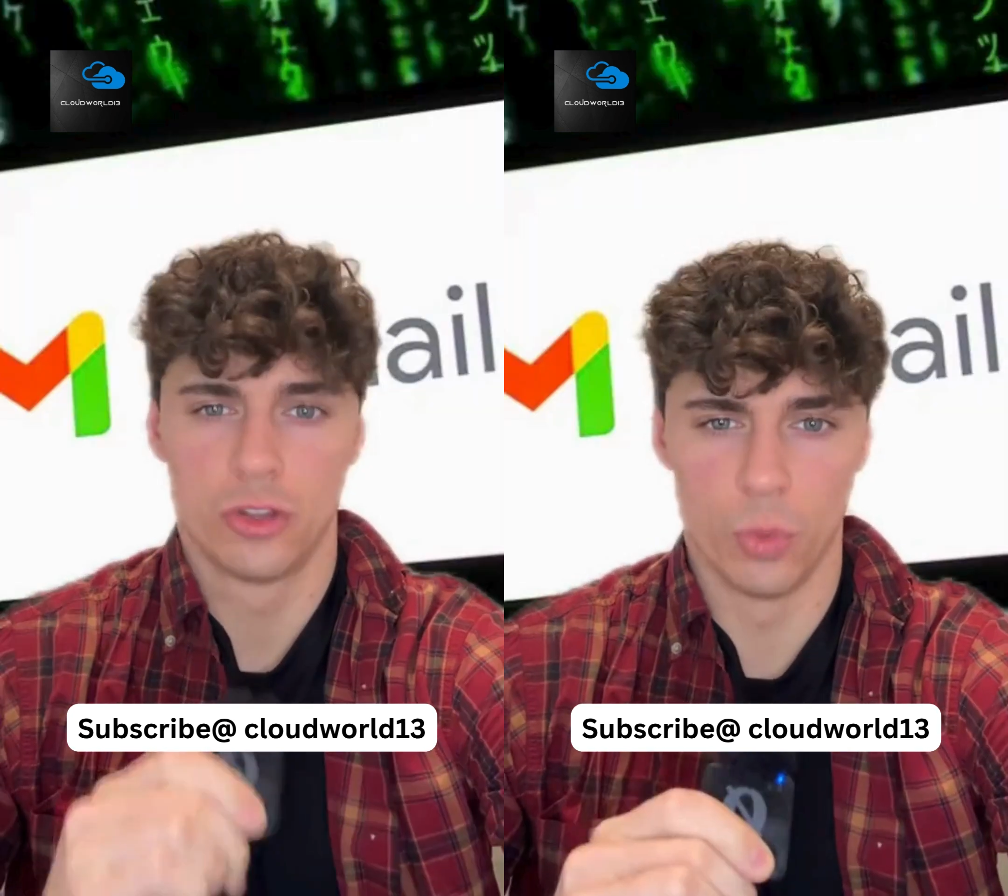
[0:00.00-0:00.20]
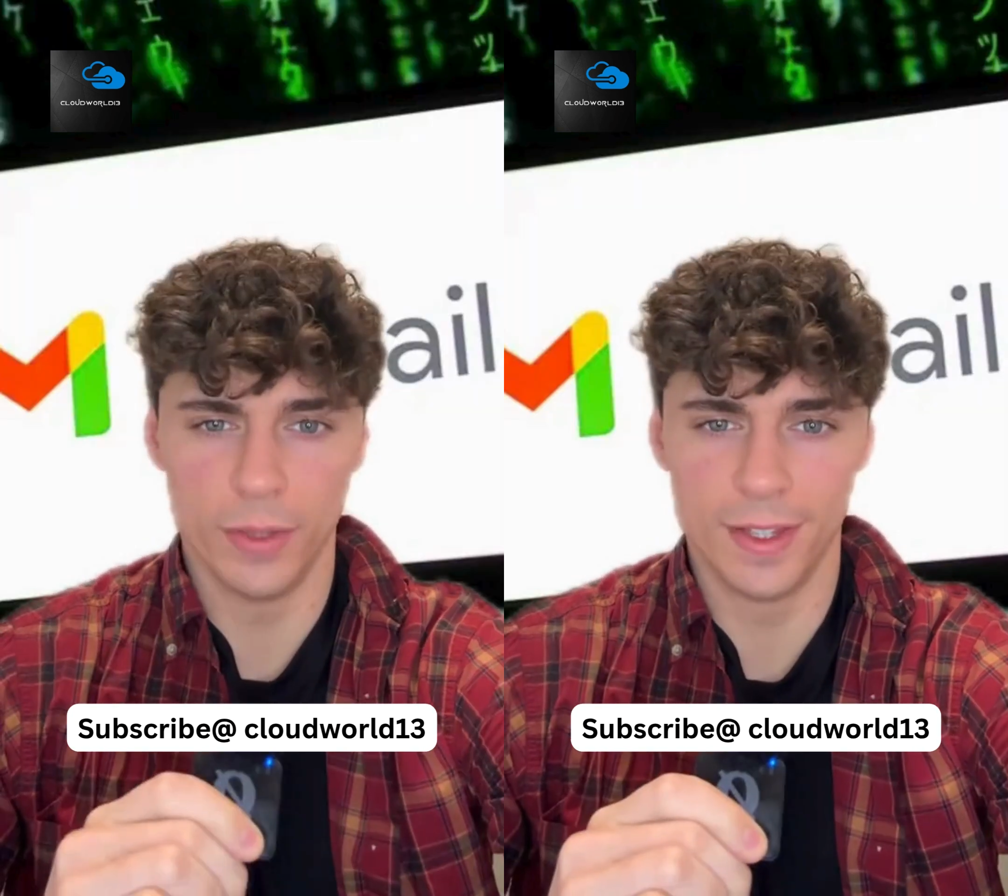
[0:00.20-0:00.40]

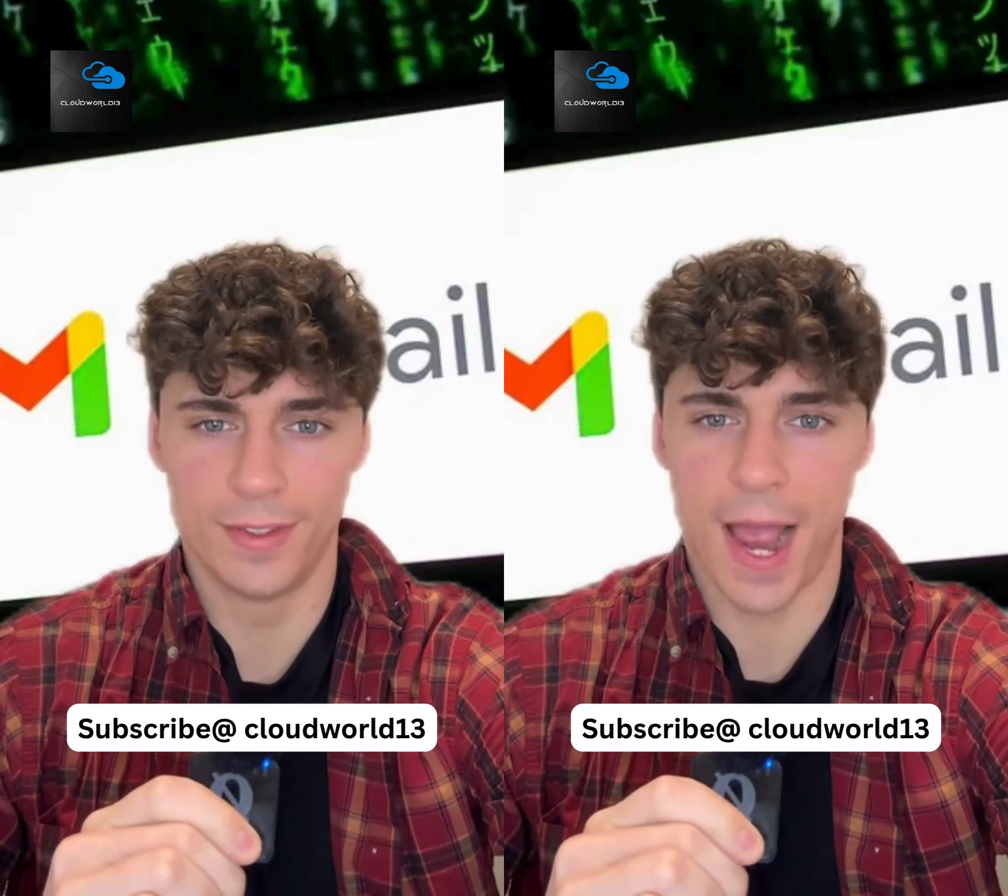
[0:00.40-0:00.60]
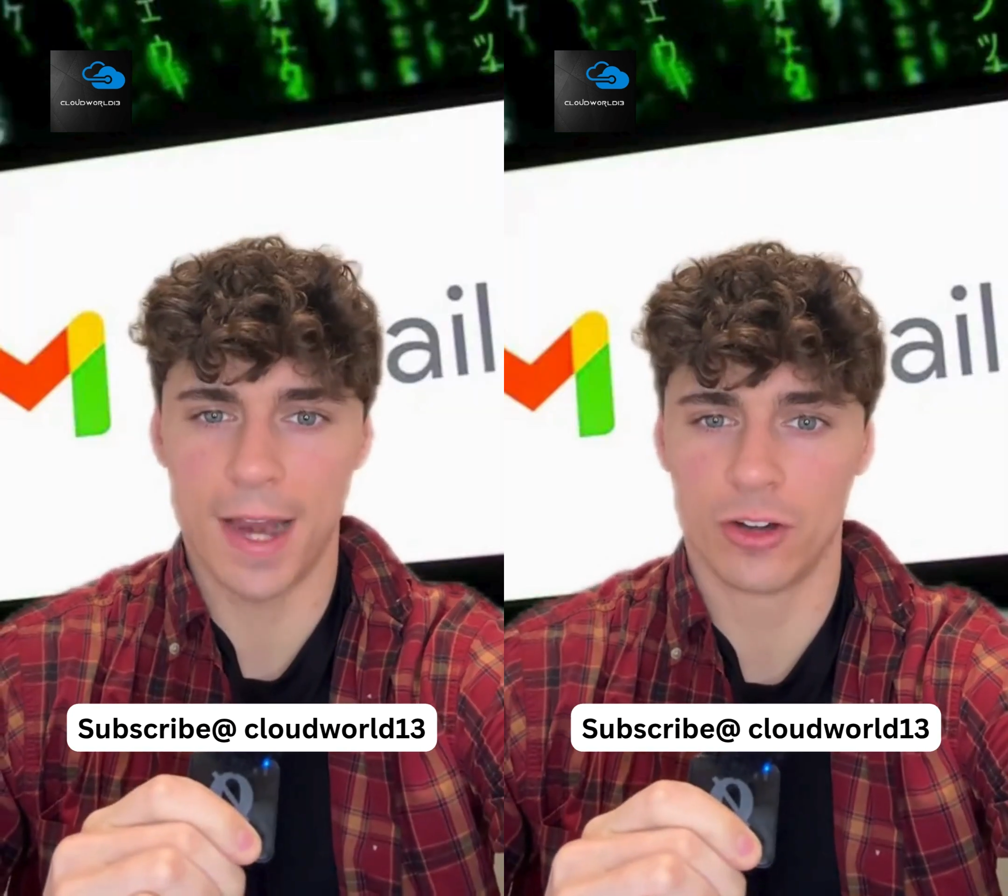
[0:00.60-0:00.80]
So what
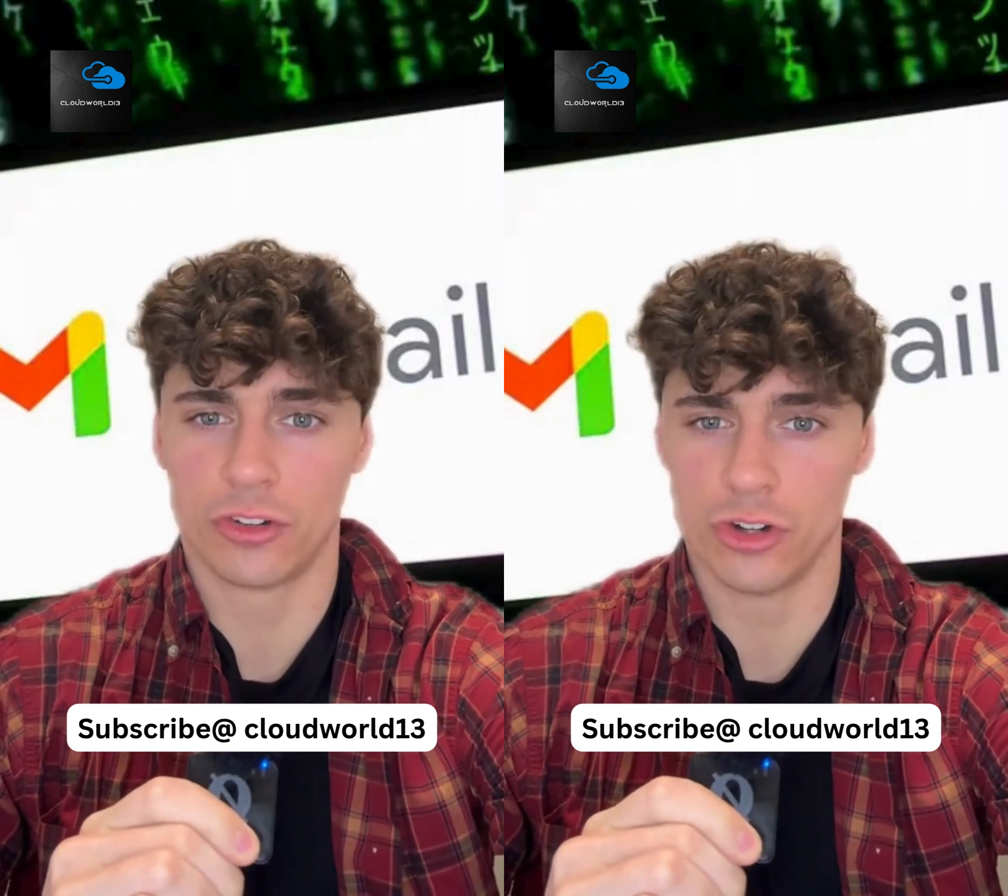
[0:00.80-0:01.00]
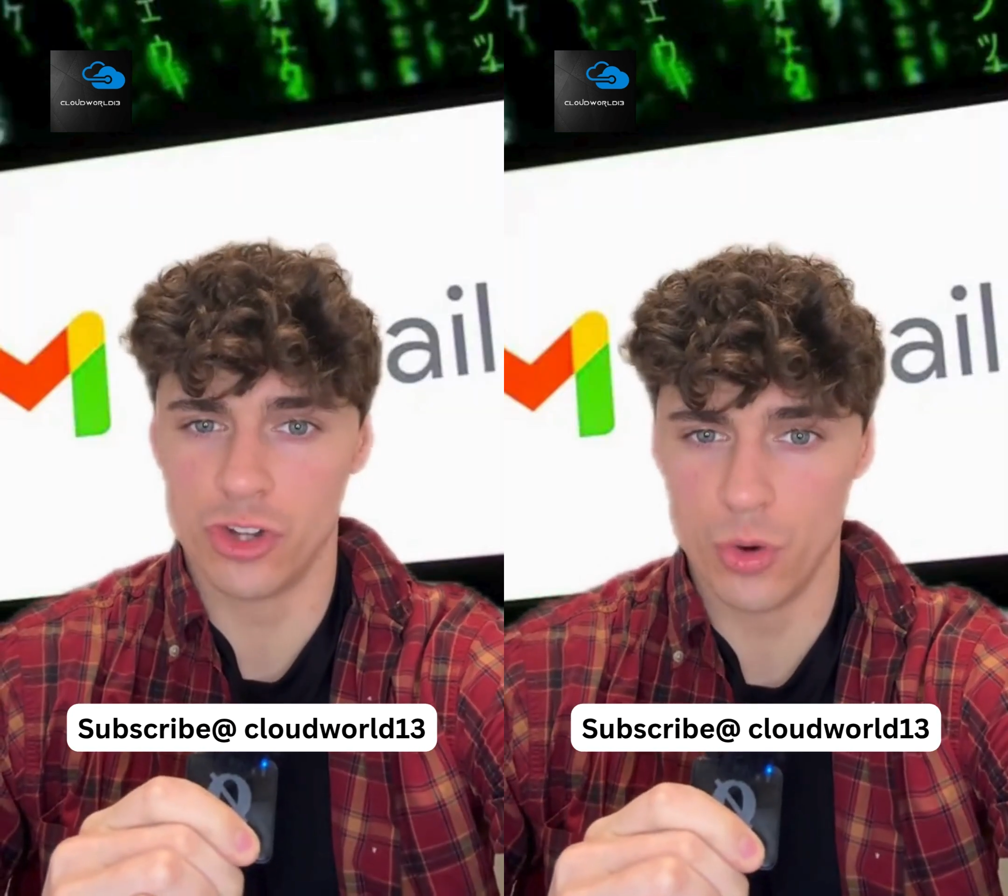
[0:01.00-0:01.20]
these hackers
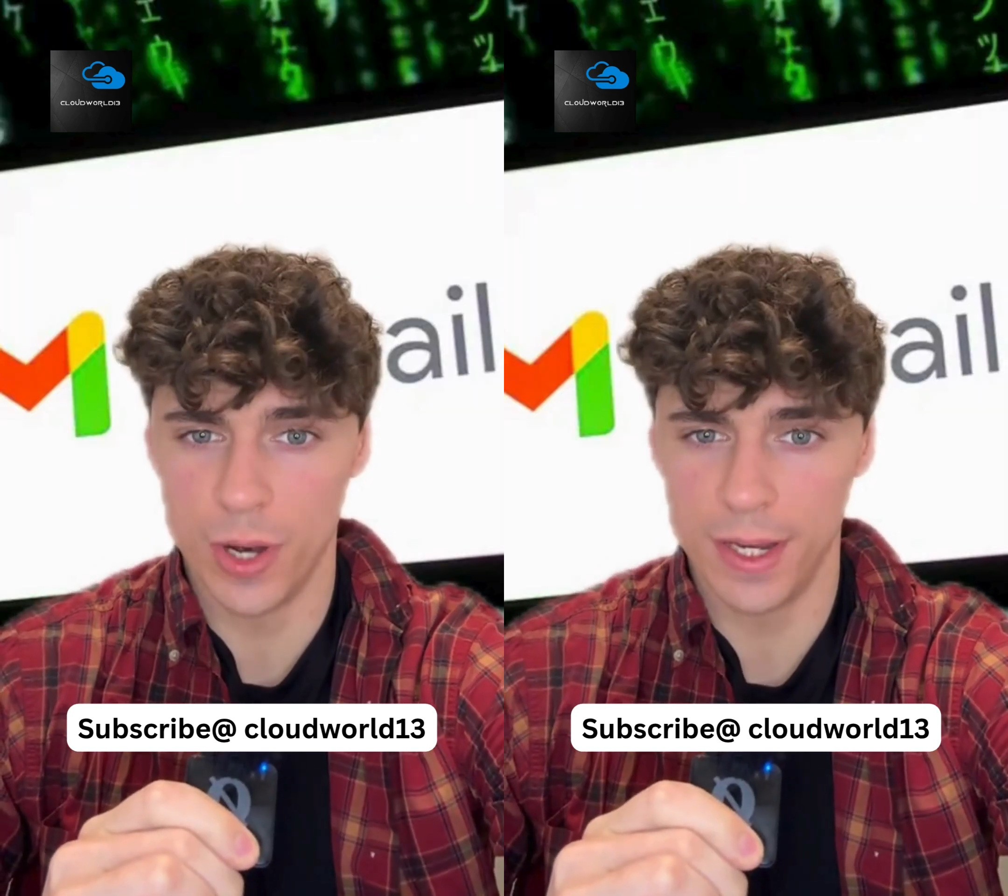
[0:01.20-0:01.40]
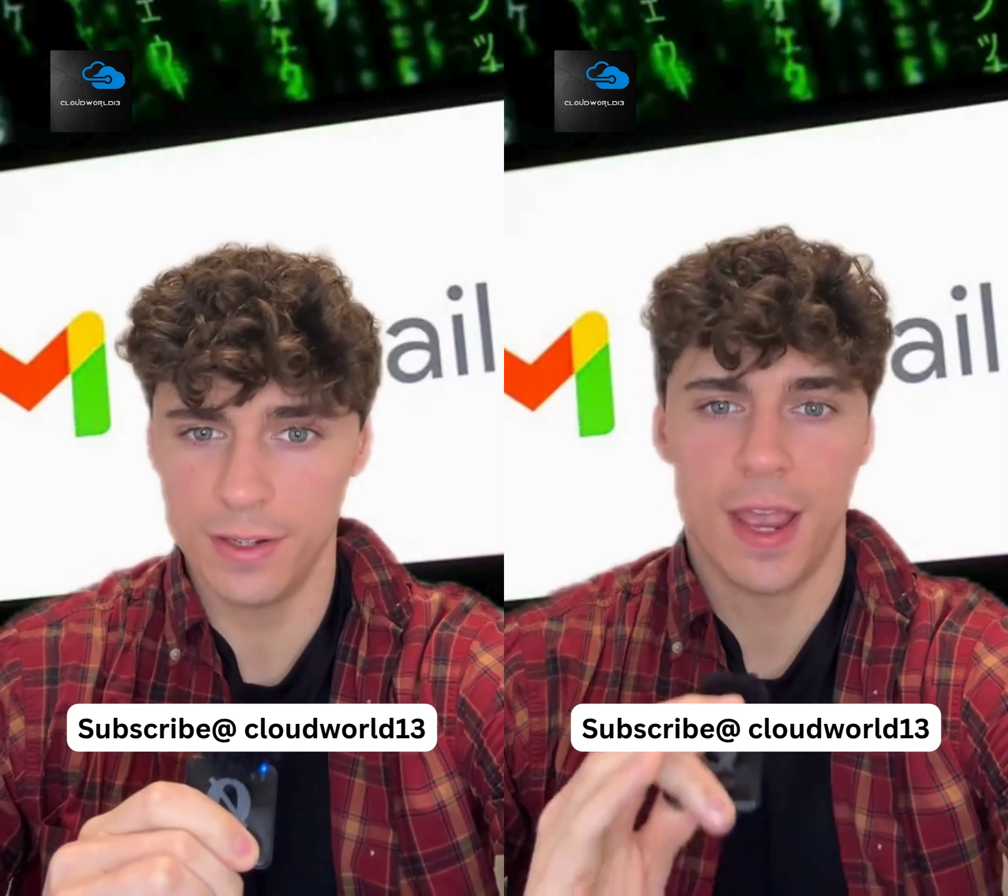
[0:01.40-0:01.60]
are
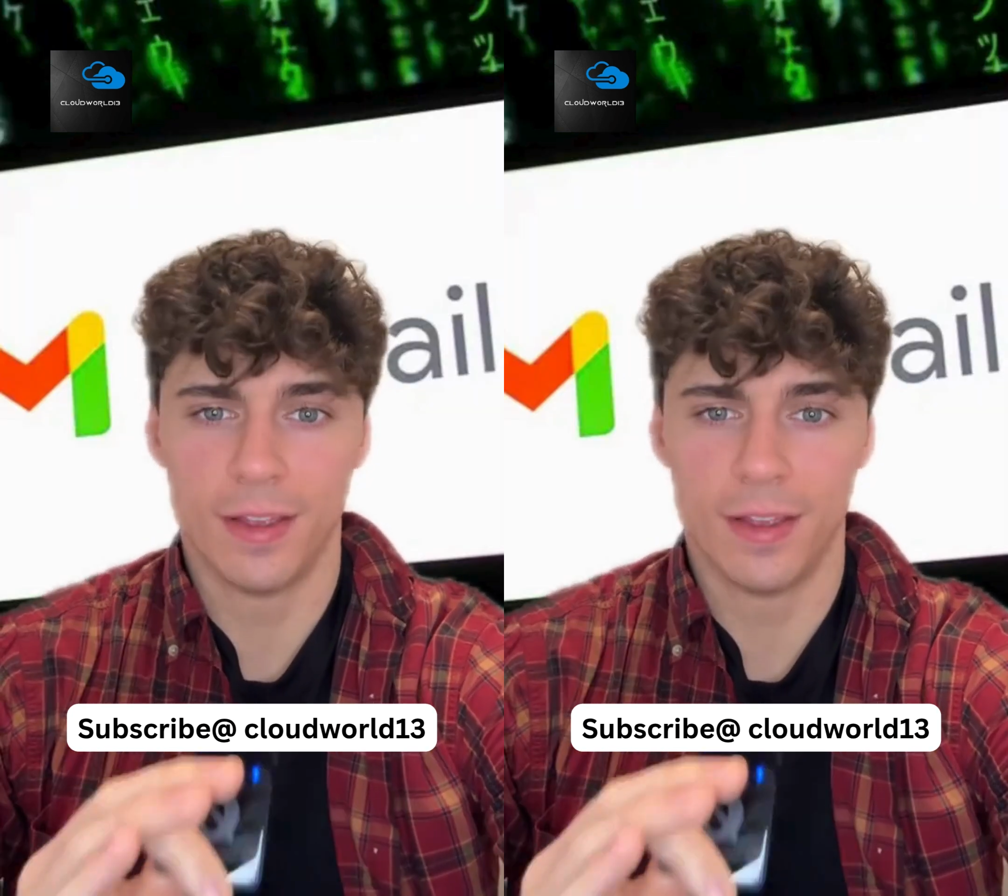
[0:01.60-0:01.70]
doing